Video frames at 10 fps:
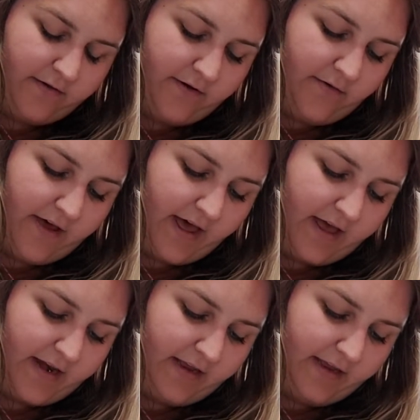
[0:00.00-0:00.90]
Go
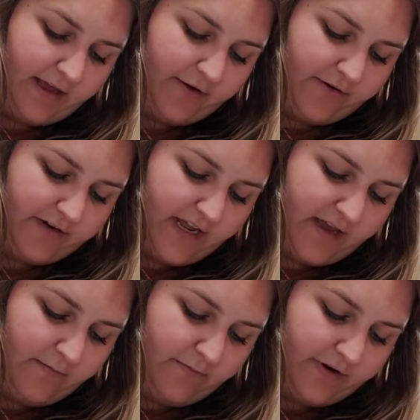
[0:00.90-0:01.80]
ahead and get your
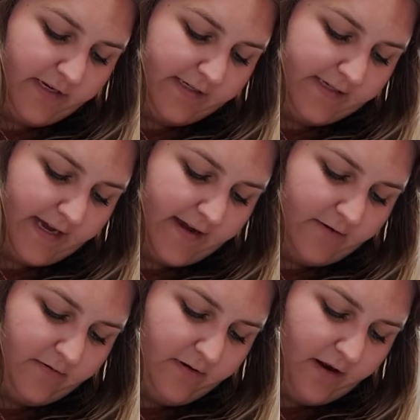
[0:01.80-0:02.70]
name written
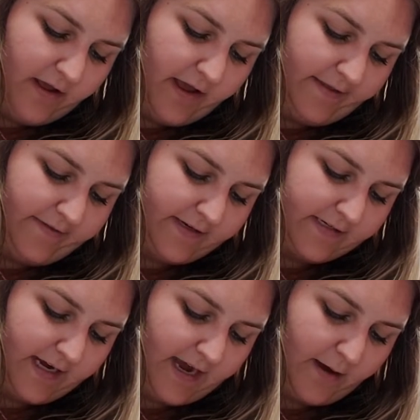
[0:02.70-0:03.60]
down at the
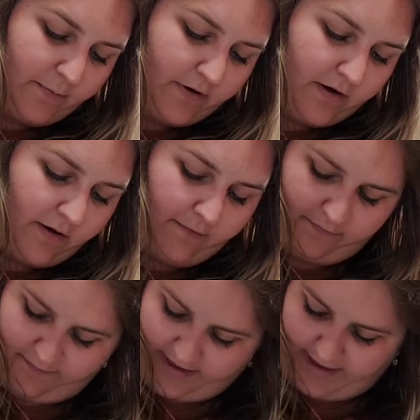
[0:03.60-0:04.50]
top
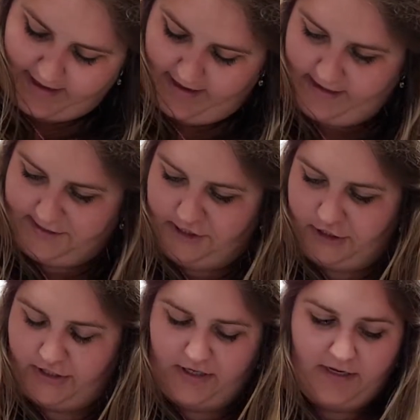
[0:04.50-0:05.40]
of
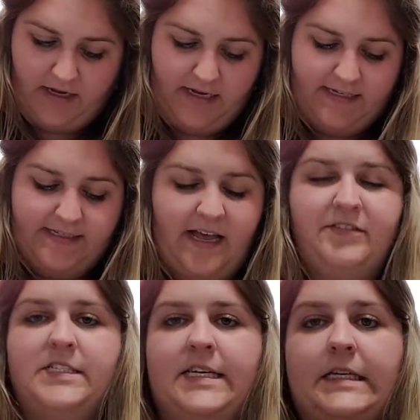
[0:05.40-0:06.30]
page
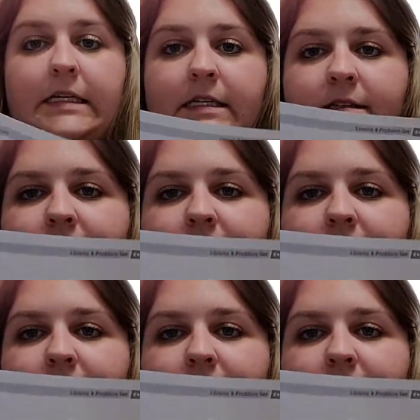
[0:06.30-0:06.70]
17.